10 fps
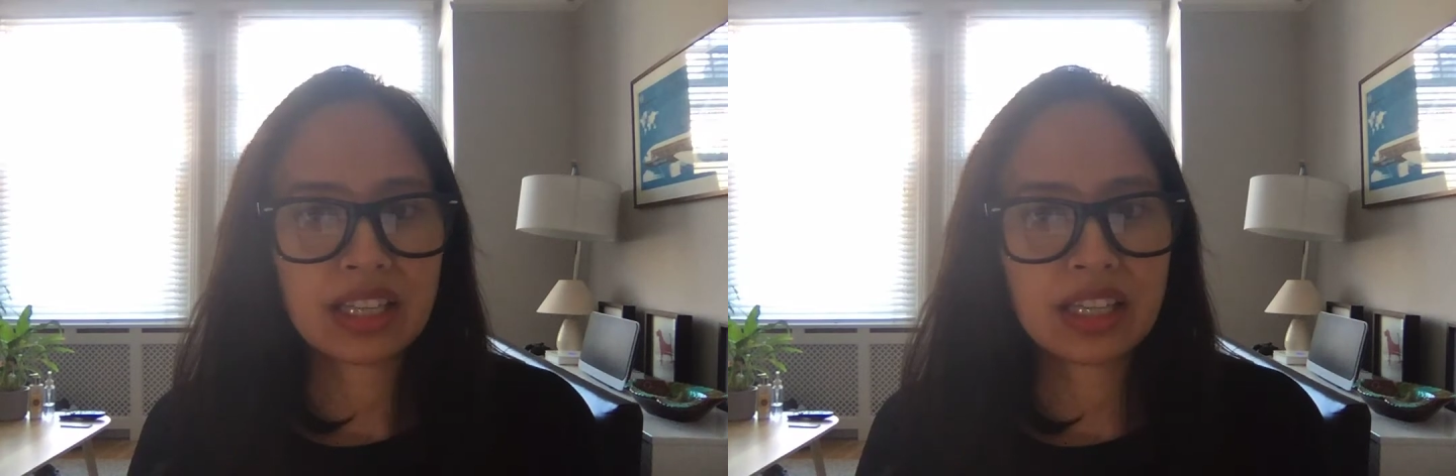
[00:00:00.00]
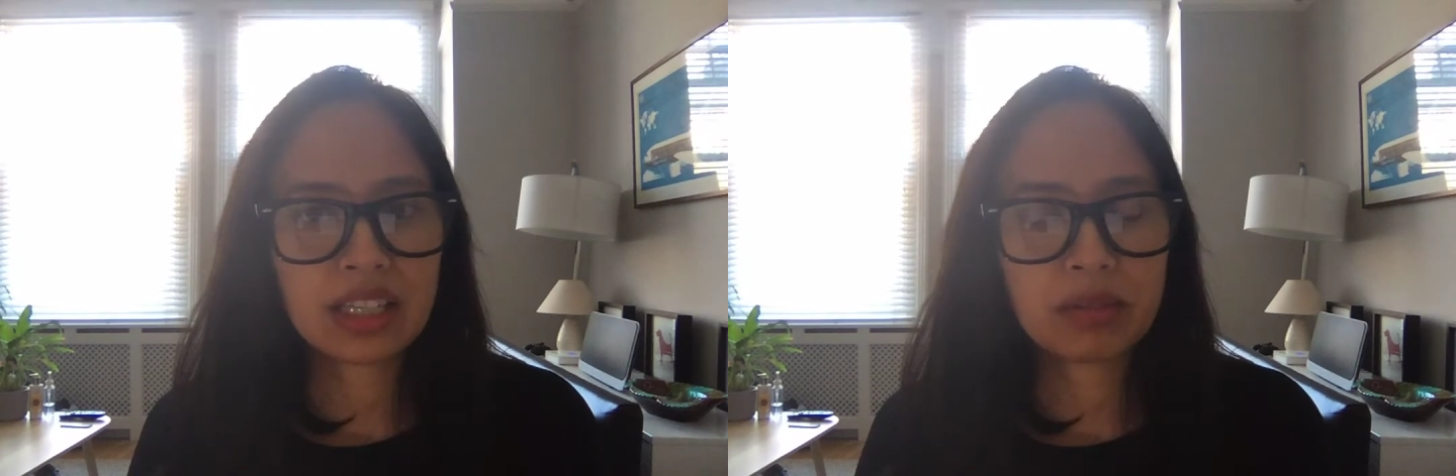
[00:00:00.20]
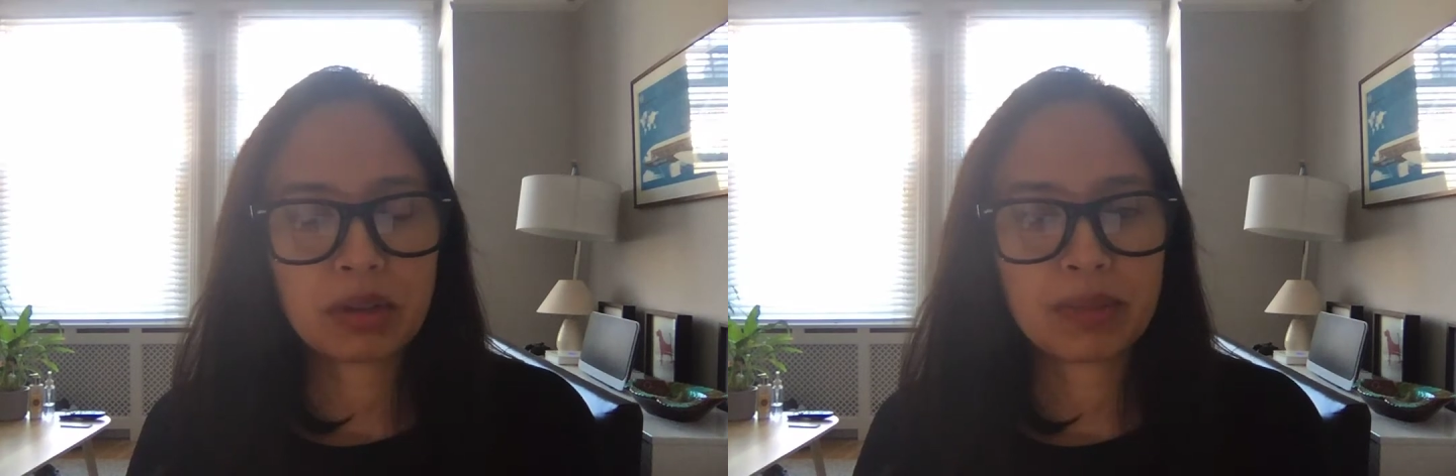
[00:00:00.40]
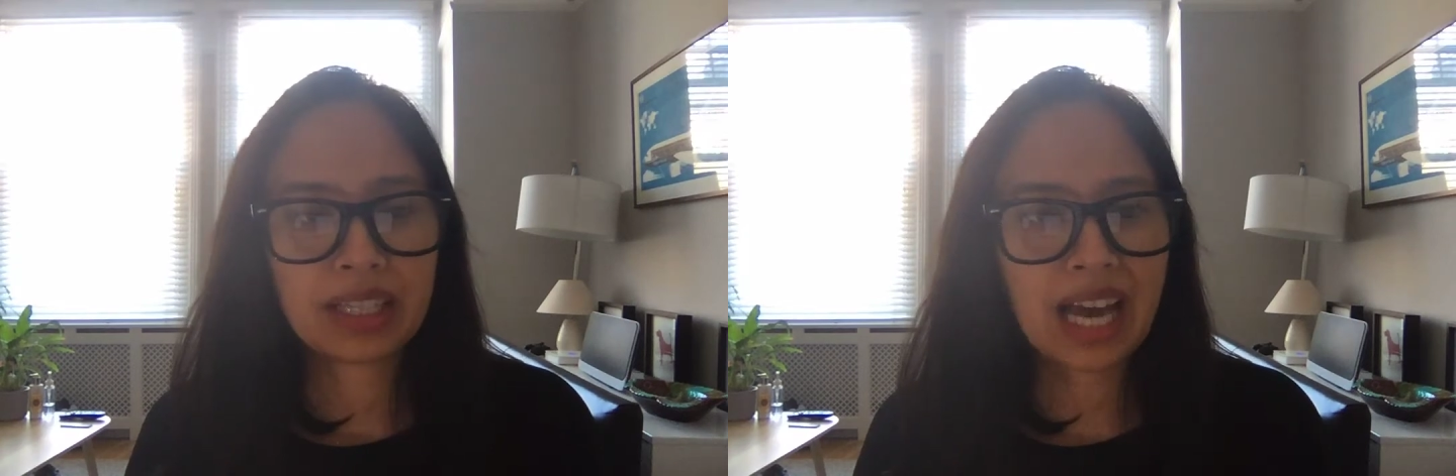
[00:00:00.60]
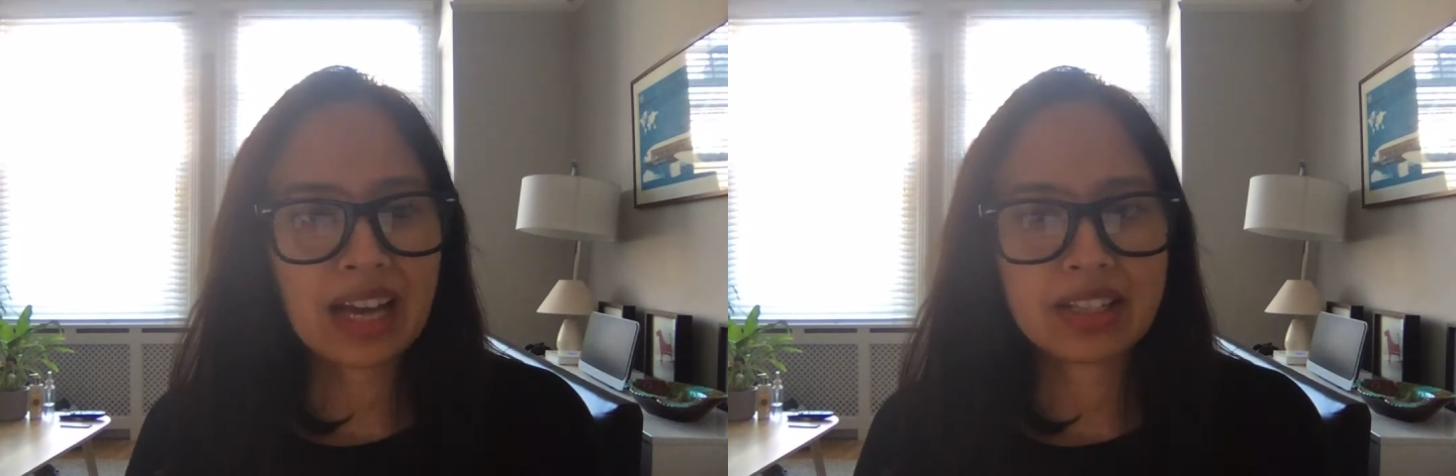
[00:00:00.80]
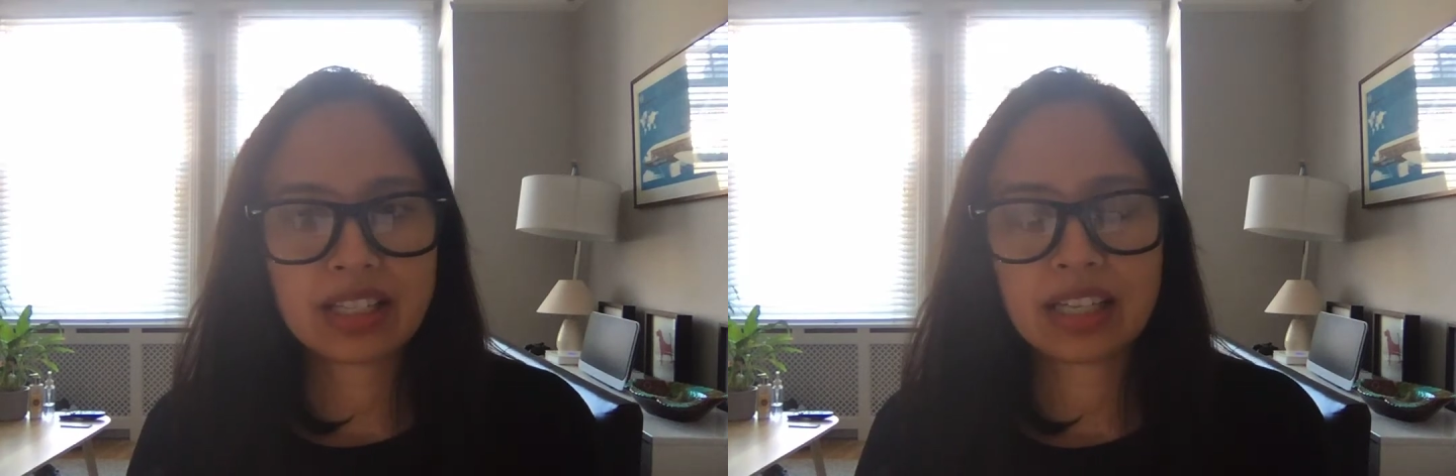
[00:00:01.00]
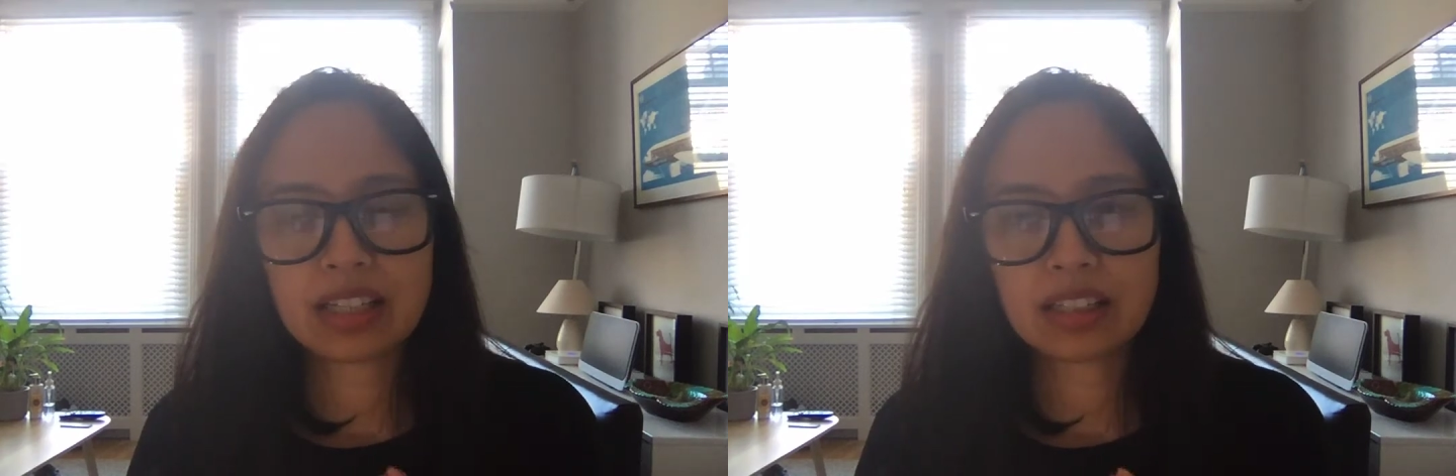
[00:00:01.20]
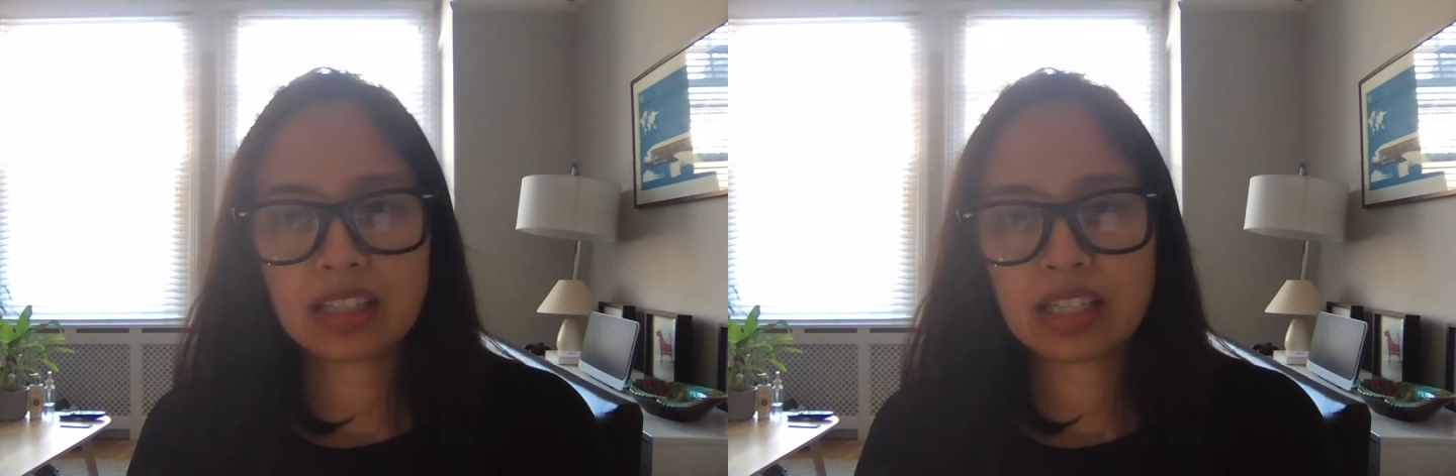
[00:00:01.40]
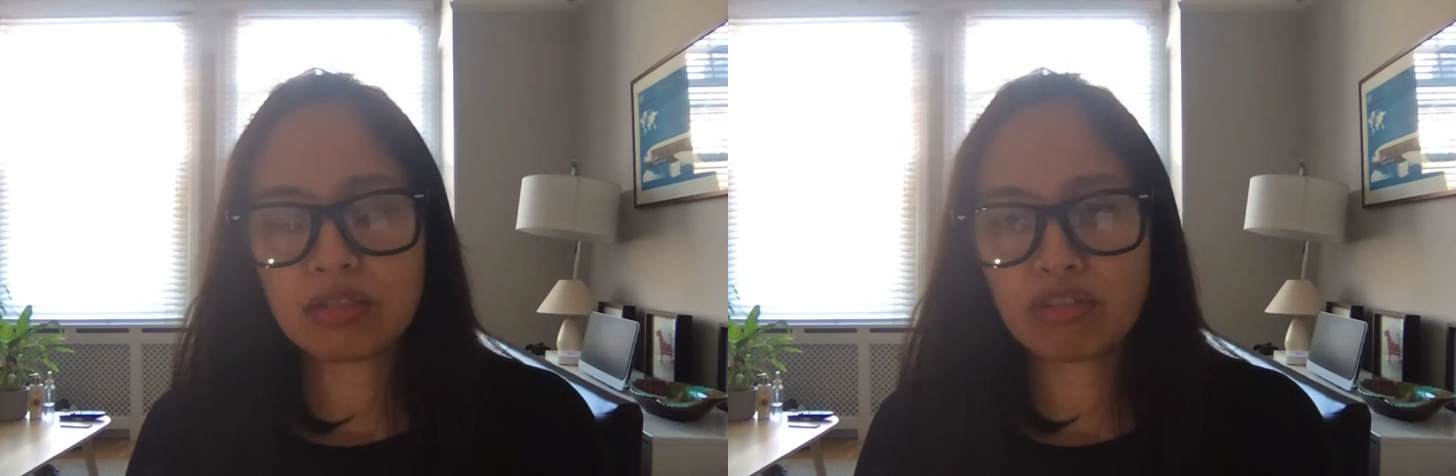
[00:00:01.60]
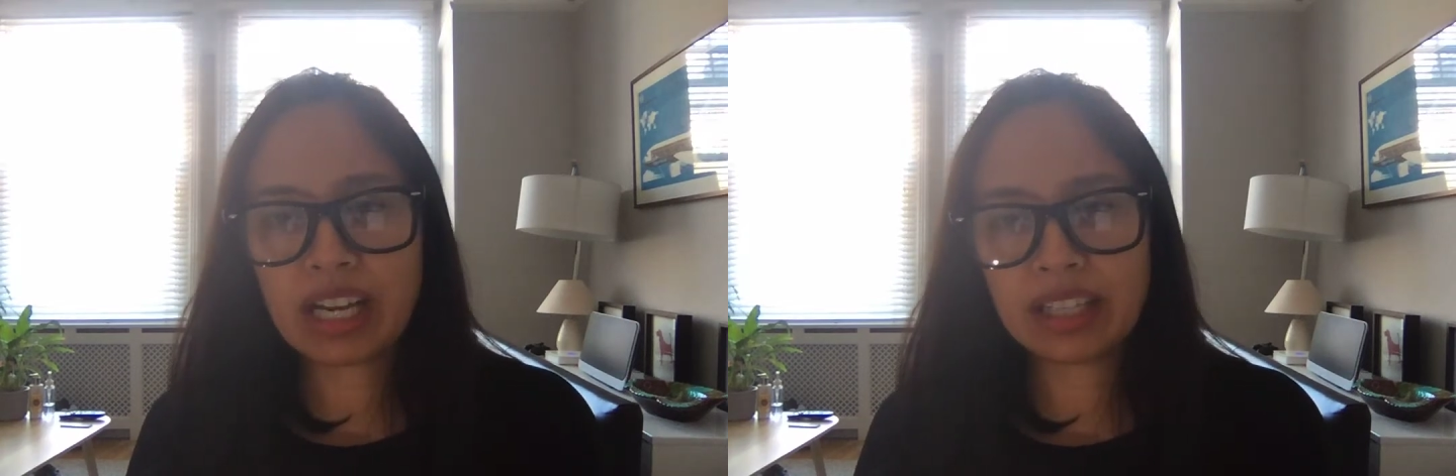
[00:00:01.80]
I think it might have been Gasly and
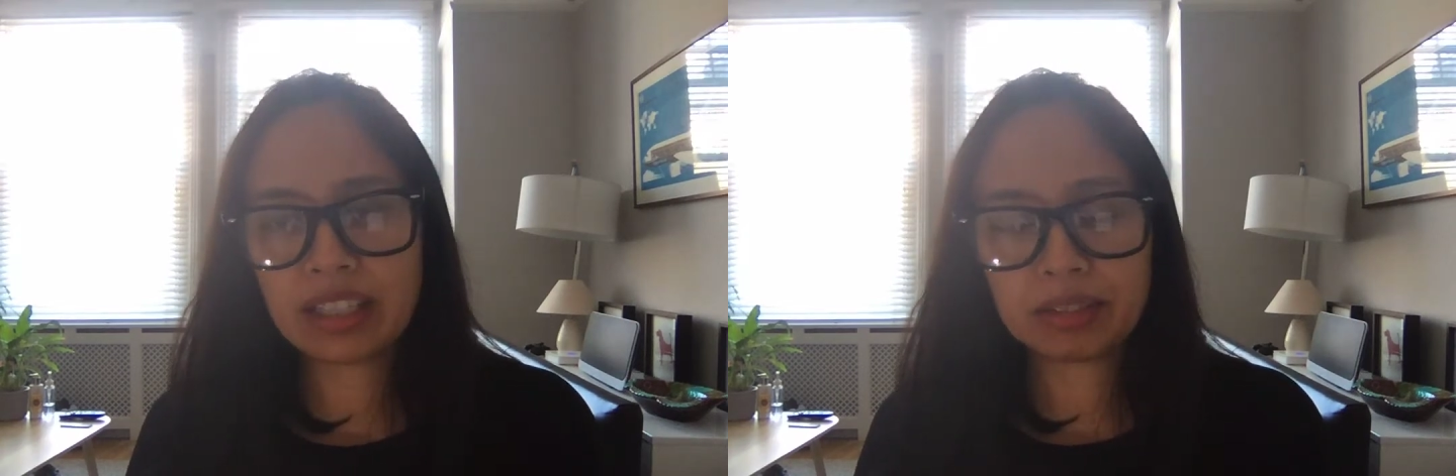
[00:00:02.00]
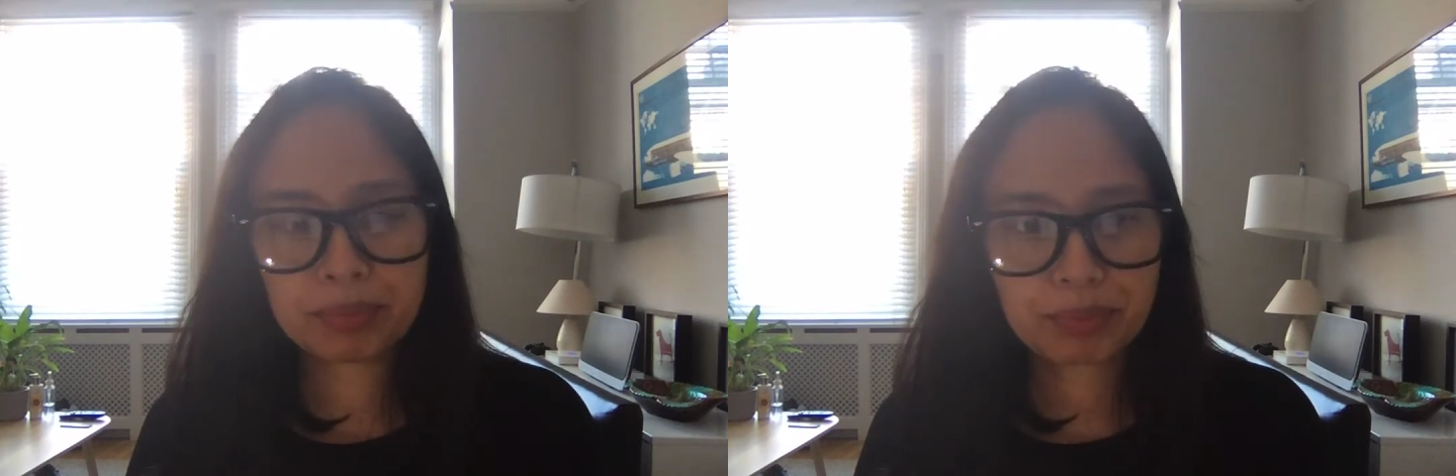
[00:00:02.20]
Raikkonen.